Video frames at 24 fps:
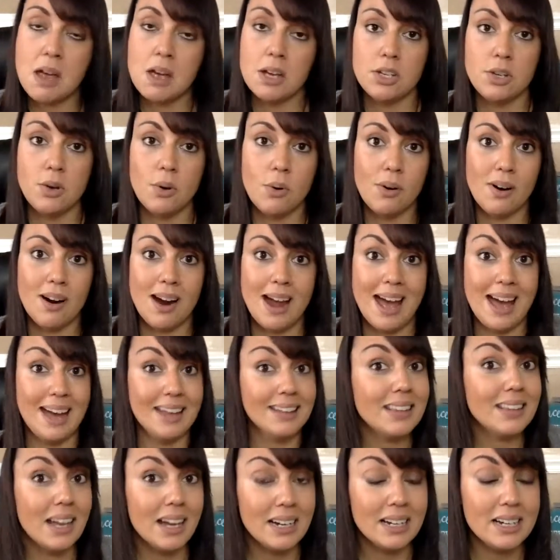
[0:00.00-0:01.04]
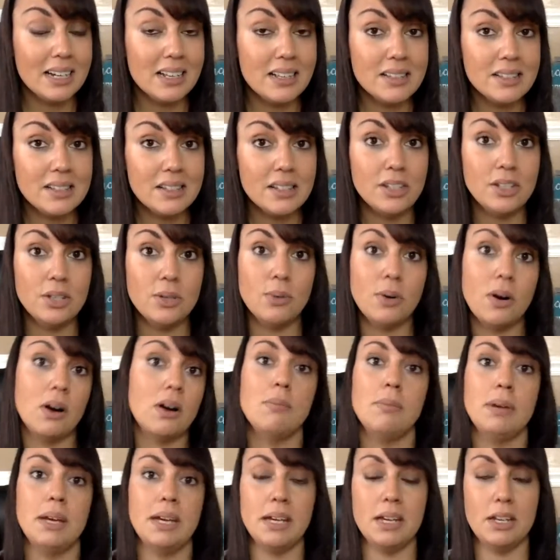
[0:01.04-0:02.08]
Your headlines, you are
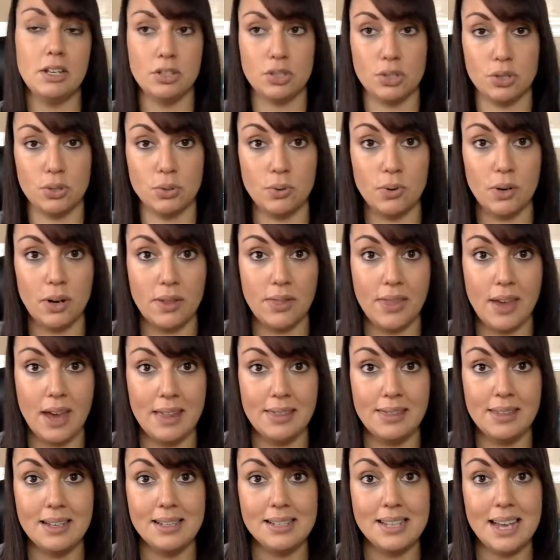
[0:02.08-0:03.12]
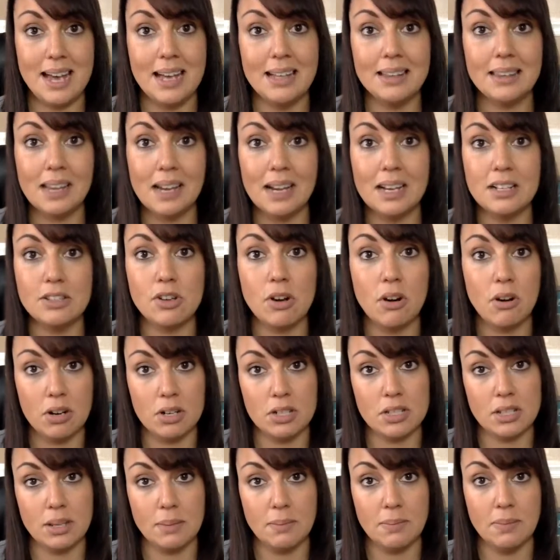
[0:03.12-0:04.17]
making sure that these headlines are
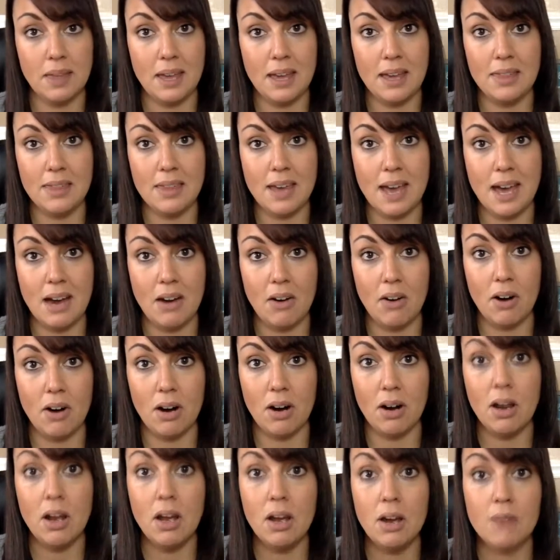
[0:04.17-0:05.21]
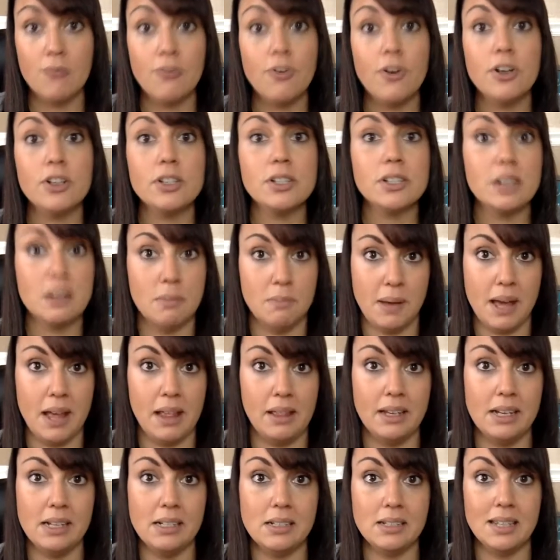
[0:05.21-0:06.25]
something that are first
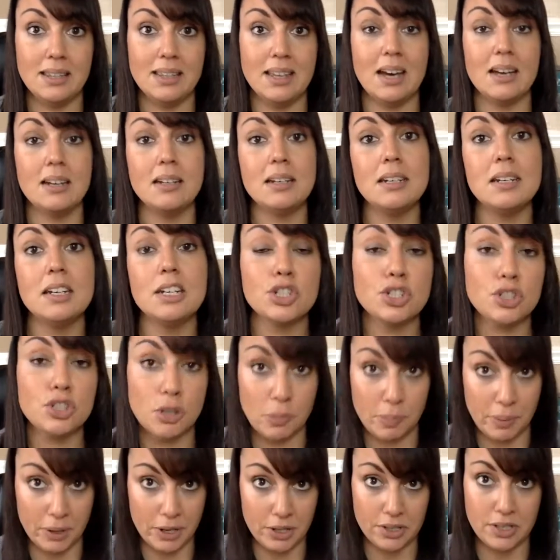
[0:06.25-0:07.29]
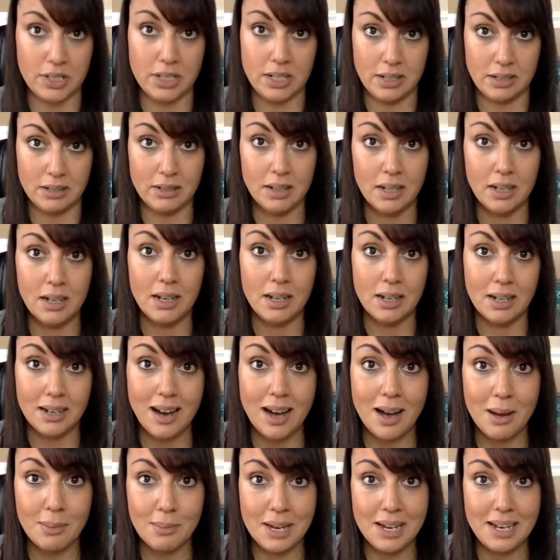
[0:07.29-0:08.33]
compelling to the initial person
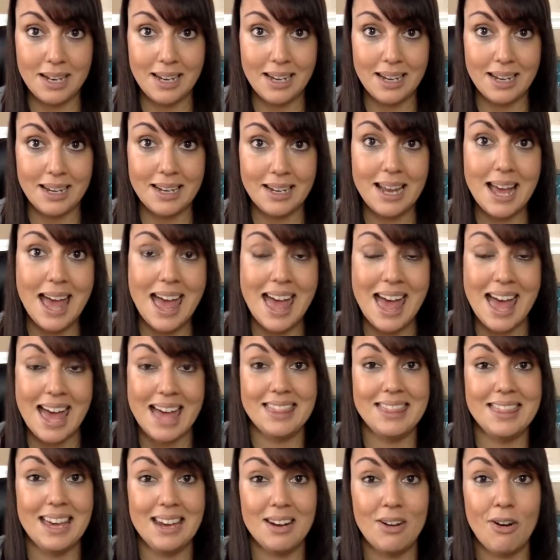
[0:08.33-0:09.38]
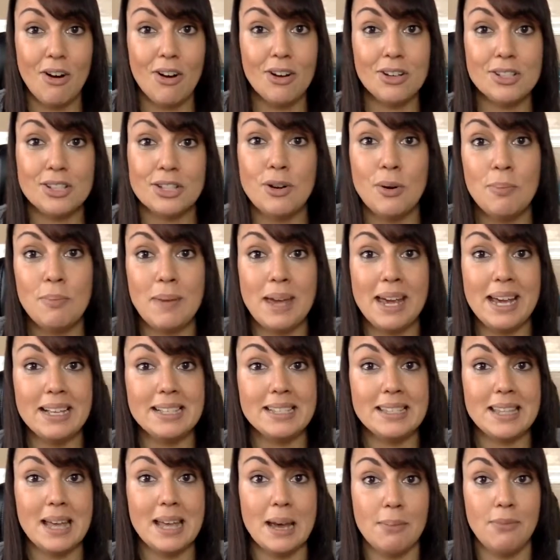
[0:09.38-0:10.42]
coming in, and then also
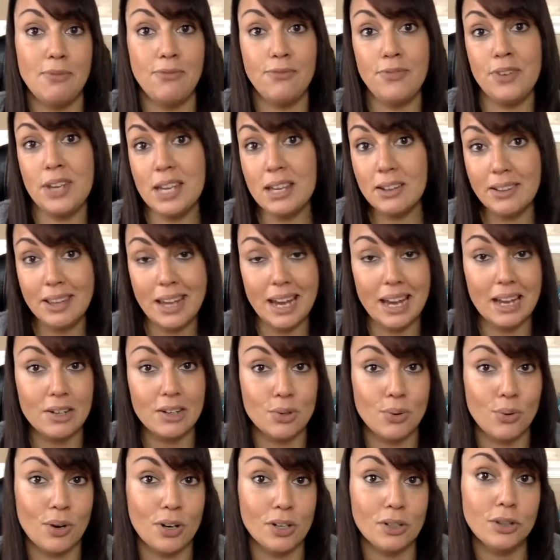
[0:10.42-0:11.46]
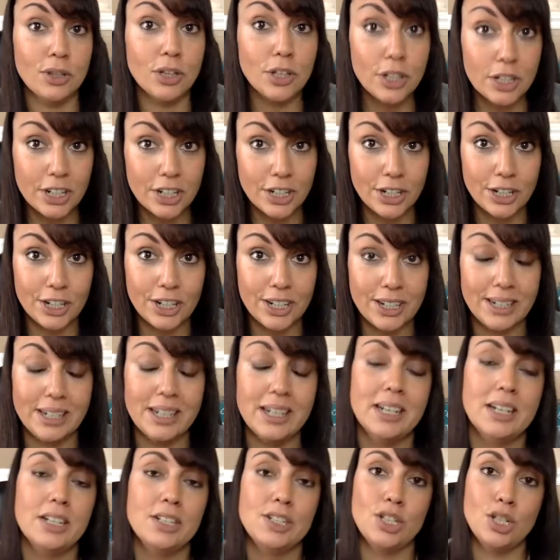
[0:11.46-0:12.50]
makes them feel and or look good
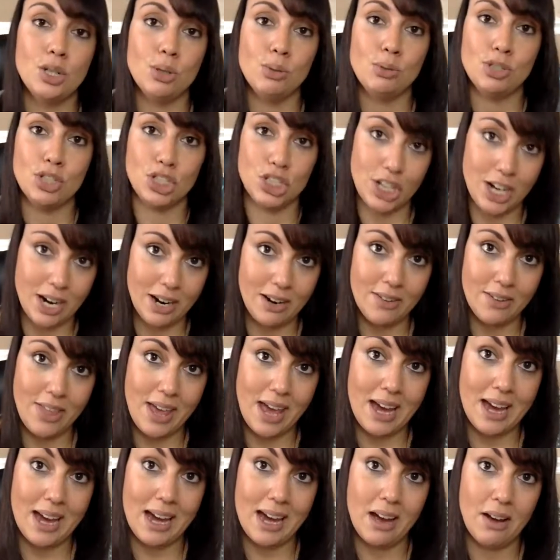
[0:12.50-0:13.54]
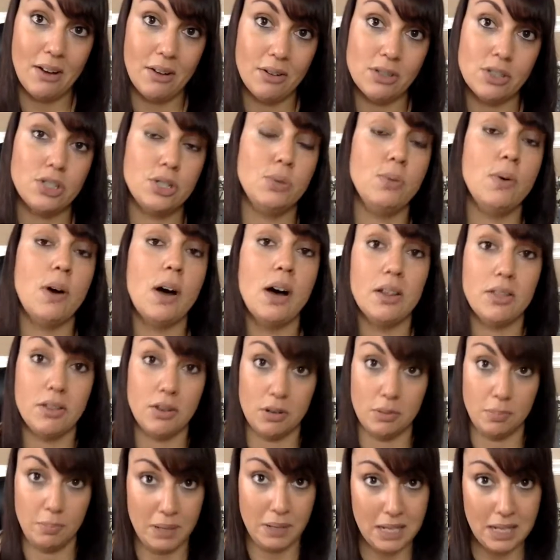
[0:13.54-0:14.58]
to share that out to
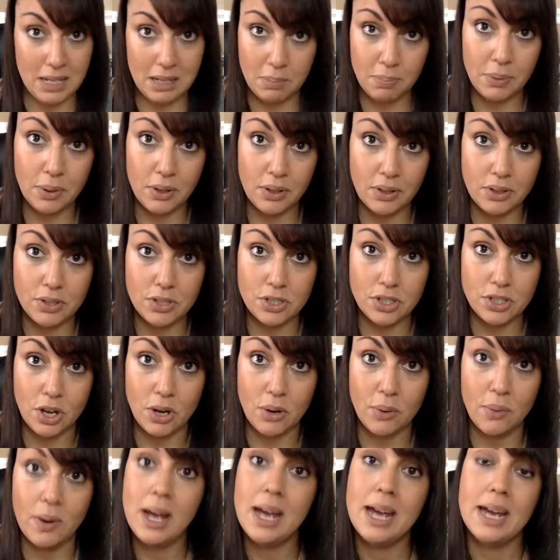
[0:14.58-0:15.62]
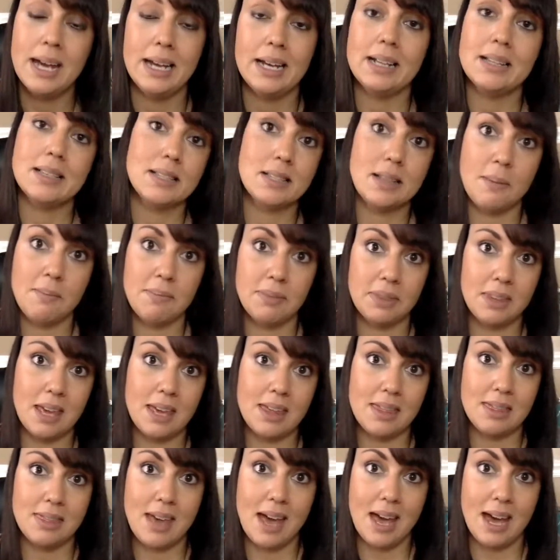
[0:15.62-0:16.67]
other people. So it's
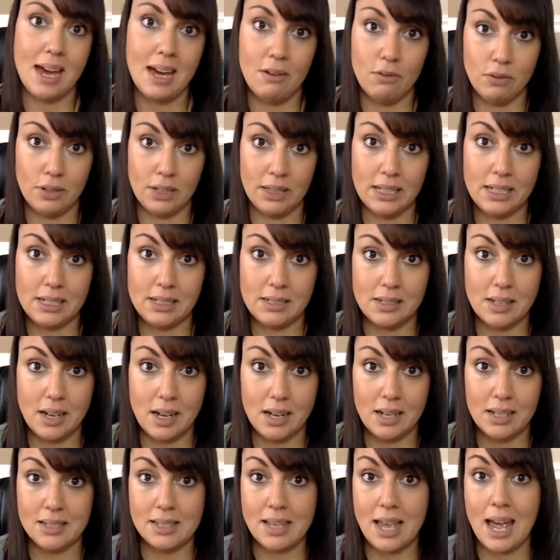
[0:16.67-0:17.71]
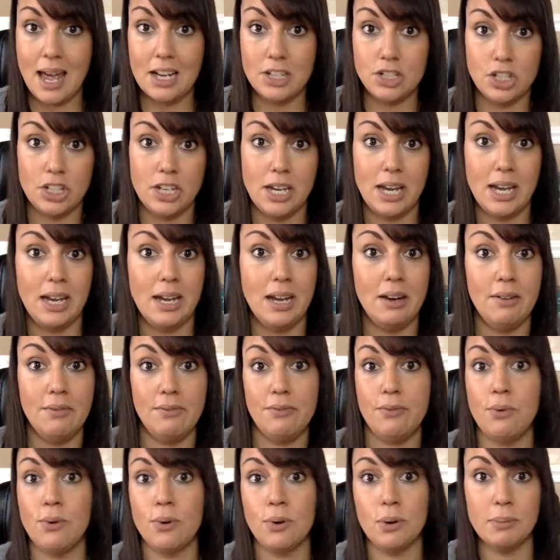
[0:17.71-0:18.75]
something that really does educate,
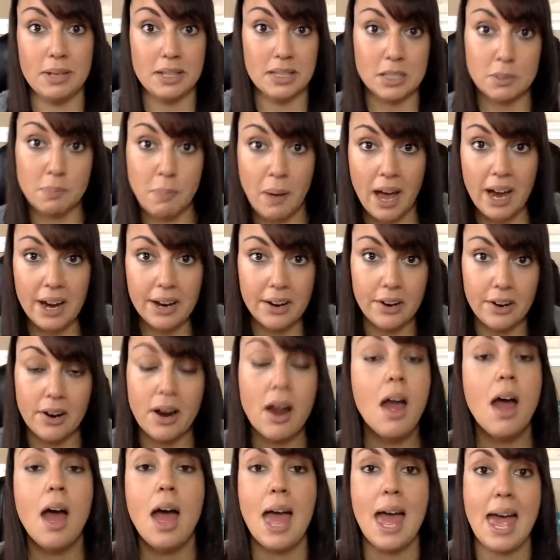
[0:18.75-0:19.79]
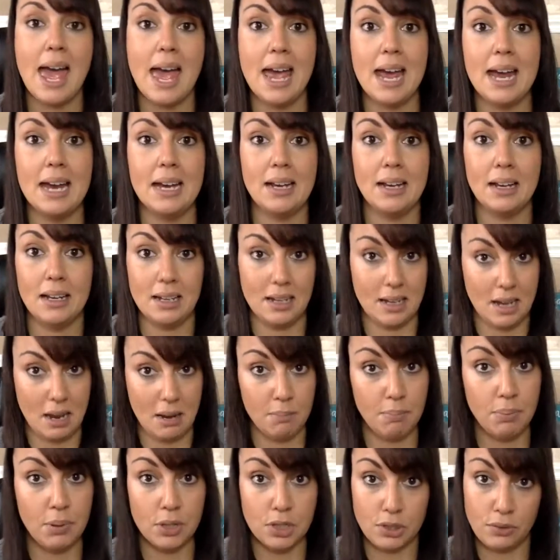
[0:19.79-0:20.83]
inform, inspire, and can
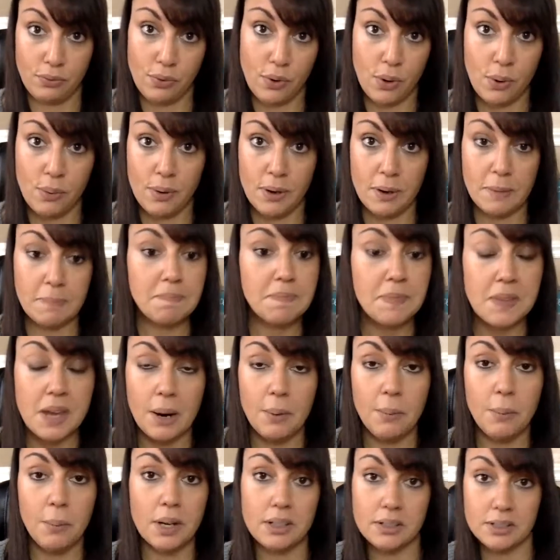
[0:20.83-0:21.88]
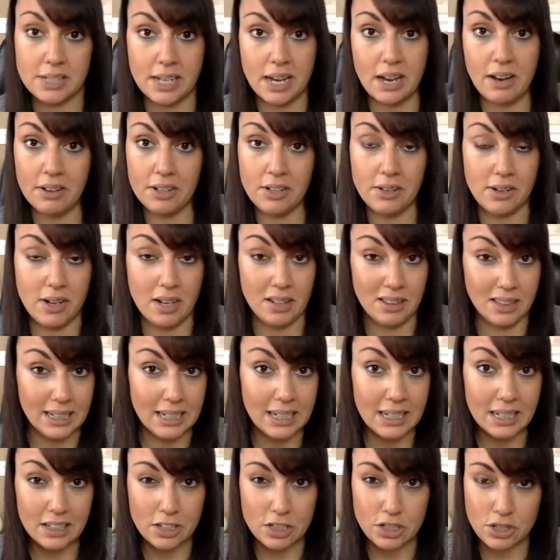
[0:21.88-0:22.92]
push forward. I will tell you, and I'll link
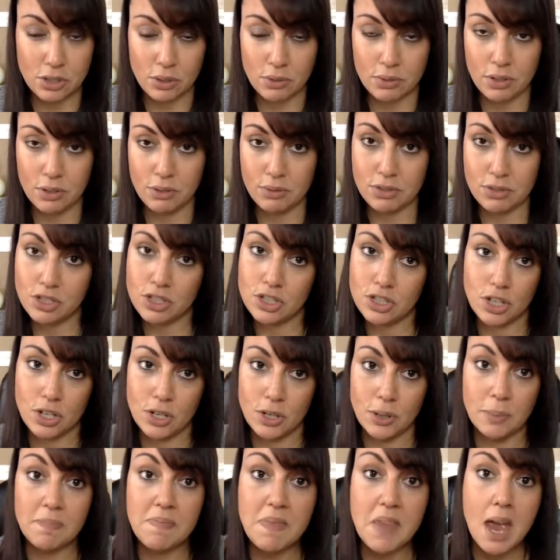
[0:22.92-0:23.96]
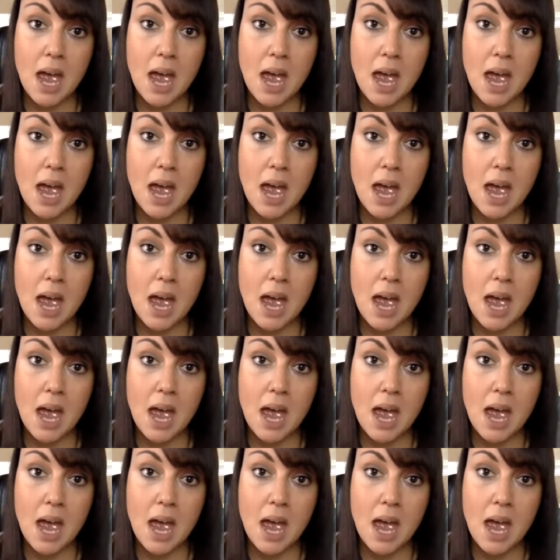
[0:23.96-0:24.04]
it in the show notes too,